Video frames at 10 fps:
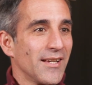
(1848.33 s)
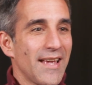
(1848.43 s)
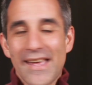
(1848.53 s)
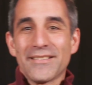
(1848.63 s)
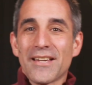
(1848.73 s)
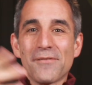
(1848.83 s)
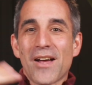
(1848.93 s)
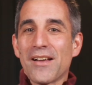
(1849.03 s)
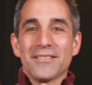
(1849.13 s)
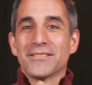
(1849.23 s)
And I've
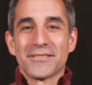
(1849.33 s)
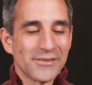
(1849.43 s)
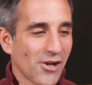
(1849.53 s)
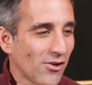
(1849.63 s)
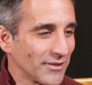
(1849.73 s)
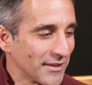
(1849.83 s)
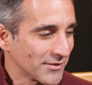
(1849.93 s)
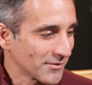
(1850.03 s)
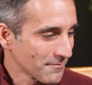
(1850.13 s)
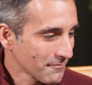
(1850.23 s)
got
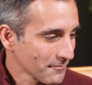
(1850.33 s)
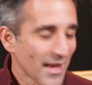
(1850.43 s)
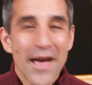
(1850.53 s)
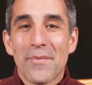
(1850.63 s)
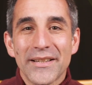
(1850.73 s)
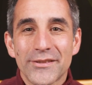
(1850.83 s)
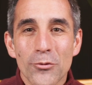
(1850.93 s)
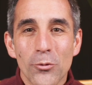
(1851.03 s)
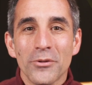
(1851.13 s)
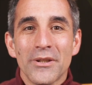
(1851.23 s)
colleagues at my
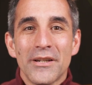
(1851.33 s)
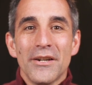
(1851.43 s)
school